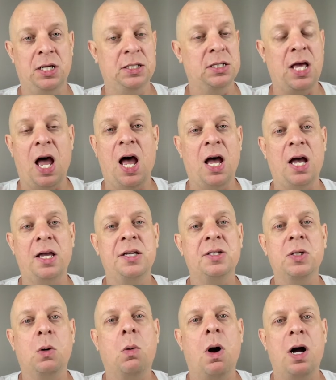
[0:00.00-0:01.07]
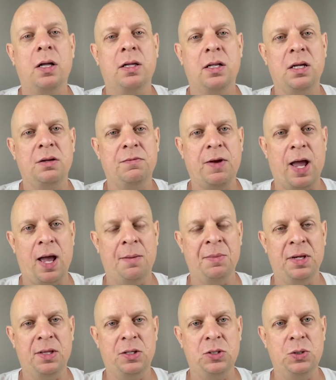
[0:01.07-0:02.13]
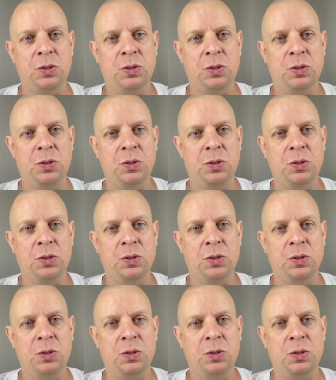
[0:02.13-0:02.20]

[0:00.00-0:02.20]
as the highest quality of gamma that